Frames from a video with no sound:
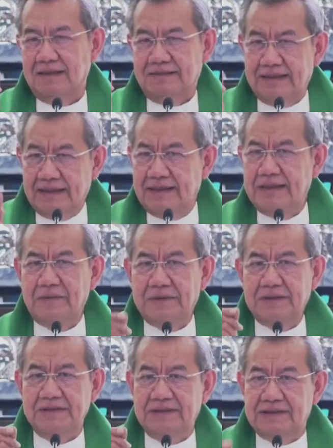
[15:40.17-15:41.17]
They
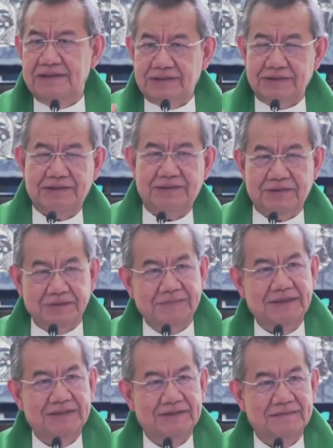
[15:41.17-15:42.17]
were Jesus to
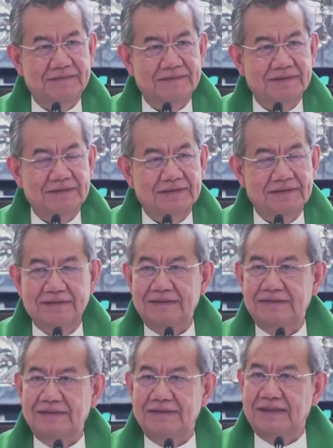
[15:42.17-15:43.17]
me.
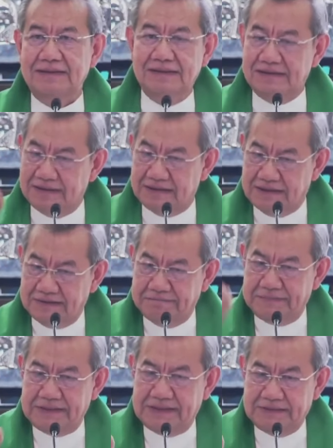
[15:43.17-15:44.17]
They didn't give
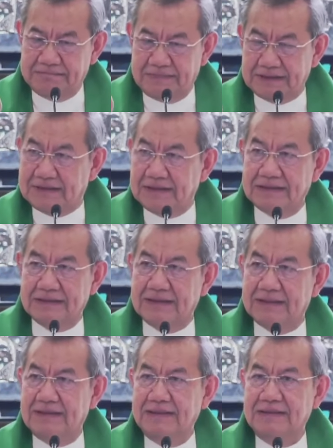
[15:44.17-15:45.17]
me
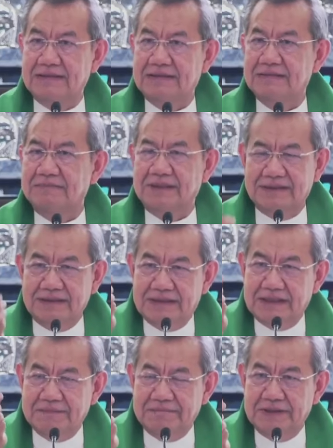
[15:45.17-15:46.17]
material things, but they
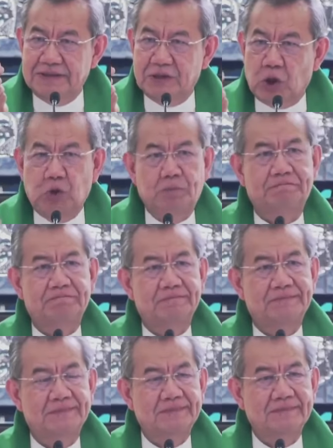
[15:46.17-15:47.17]
gave me hope.
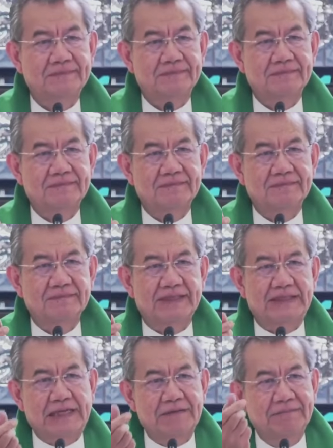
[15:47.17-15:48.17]
They
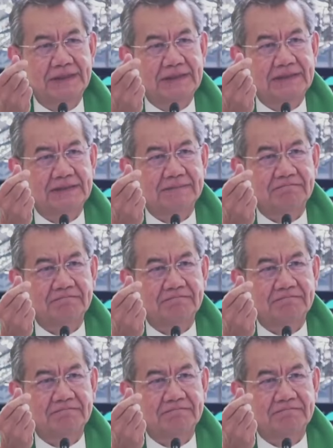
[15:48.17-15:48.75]
gave me